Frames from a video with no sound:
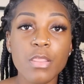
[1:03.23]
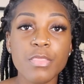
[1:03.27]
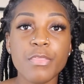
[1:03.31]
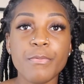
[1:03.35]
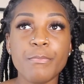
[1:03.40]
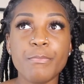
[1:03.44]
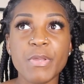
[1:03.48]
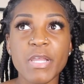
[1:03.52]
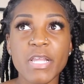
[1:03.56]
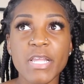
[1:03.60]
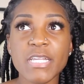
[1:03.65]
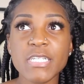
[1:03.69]
the
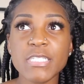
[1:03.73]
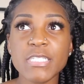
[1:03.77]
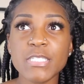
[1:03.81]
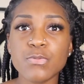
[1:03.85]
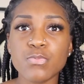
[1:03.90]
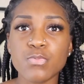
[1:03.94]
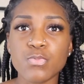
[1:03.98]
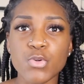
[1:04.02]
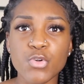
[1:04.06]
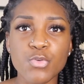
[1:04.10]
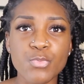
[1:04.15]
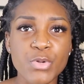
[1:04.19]

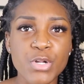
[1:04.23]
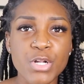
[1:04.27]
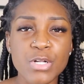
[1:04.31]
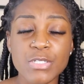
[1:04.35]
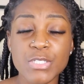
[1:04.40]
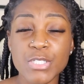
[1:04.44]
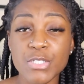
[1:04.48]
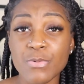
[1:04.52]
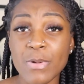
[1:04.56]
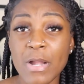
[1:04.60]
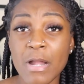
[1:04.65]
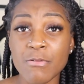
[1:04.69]
biggest rumor
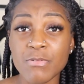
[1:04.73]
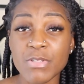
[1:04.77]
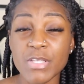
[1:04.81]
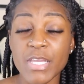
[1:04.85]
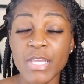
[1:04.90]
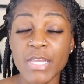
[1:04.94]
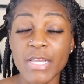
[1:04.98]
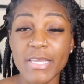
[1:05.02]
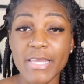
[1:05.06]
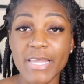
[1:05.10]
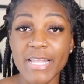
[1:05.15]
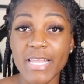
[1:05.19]

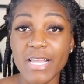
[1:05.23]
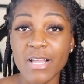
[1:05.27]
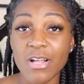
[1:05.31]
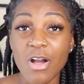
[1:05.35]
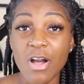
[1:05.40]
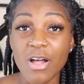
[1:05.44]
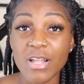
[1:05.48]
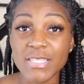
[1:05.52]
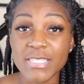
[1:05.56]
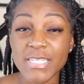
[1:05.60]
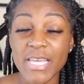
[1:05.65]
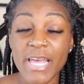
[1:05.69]
surrounding getting
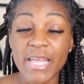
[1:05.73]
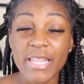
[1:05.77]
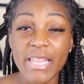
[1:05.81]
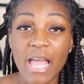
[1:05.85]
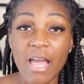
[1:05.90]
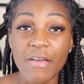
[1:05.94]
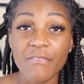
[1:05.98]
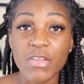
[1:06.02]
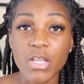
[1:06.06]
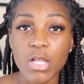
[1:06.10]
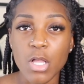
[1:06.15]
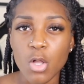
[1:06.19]
content and
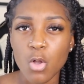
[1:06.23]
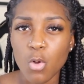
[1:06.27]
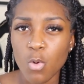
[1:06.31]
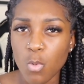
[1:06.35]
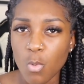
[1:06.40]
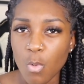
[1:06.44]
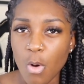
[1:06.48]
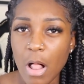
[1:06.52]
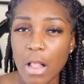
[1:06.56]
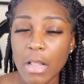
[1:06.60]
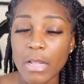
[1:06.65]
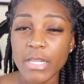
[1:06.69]
having
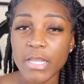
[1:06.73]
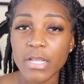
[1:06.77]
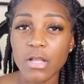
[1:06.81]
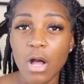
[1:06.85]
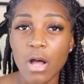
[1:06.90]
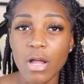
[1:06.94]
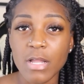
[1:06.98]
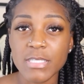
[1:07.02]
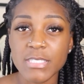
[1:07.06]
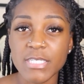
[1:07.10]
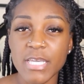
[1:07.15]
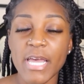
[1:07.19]
quality
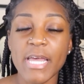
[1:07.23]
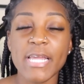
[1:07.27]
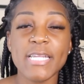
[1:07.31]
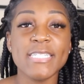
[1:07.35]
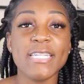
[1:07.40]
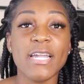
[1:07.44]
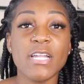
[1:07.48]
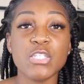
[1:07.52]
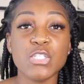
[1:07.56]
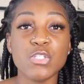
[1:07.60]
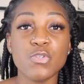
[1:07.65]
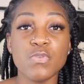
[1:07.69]
content is
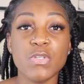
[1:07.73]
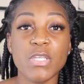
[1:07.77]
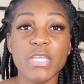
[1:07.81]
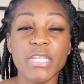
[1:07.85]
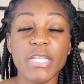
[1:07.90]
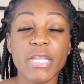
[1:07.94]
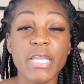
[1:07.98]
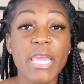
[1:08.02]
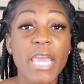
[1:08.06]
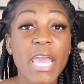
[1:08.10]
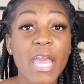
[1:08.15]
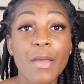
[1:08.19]
that you need
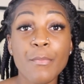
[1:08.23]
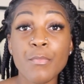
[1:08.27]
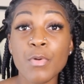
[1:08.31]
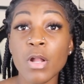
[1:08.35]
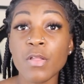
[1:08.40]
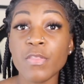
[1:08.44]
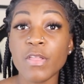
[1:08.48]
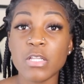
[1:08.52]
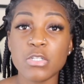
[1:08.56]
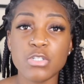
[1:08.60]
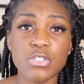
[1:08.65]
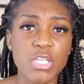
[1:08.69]
a camera,
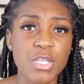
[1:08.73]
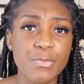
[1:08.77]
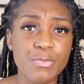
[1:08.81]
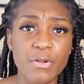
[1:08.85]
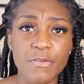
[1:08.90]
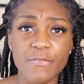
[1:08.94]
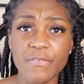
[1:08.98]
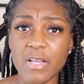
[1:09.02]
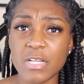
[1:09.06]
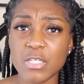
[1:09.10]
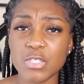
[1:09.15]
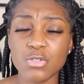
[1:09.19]
that you need
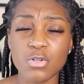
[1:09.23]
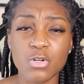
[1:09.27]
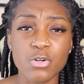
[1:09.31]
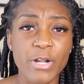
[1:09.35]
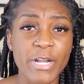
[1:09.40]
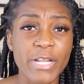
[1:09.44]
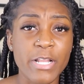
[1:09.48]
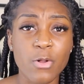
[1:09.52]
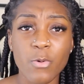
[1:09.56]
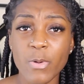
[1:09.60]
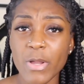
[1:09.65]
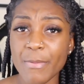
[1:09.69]
professional
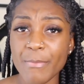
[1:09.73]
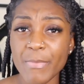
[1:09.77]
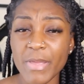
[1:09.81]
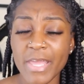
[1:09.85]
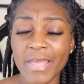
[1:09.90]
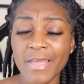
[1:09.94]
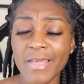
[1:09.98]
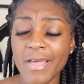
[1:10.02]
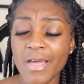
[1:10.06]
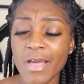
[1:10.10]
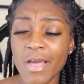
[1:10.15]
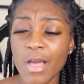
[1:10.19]
grade
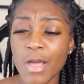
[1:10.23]
equipment.